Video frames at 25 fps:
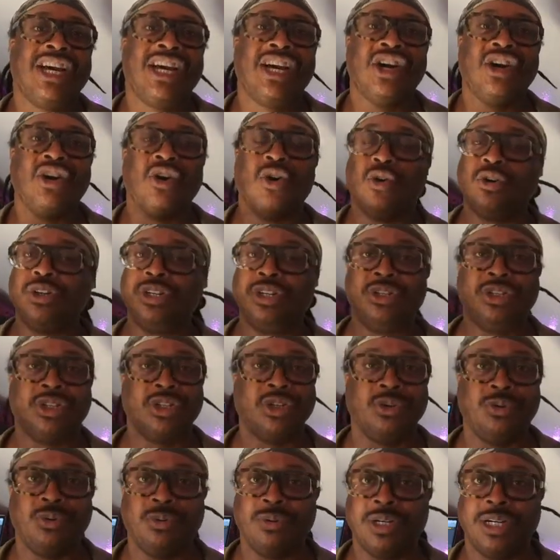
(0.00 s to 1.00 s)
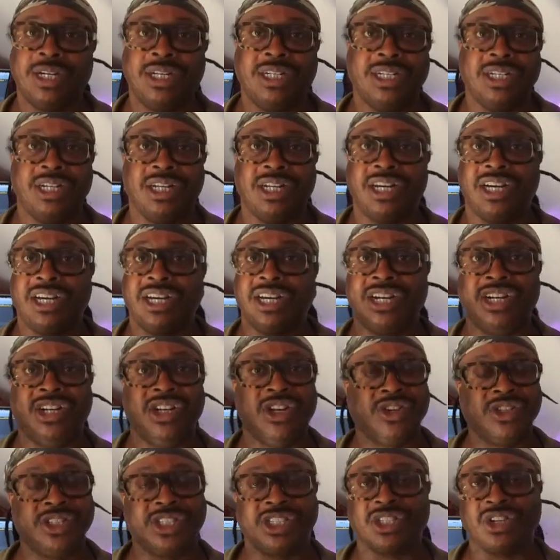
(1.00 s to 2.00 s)
all you do in
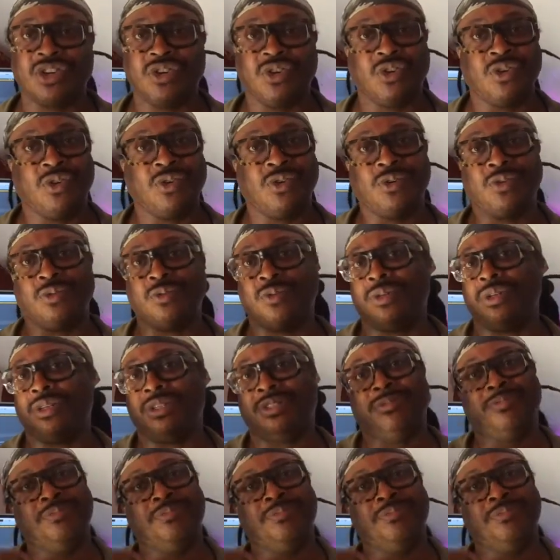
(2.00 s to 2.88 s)
Logic or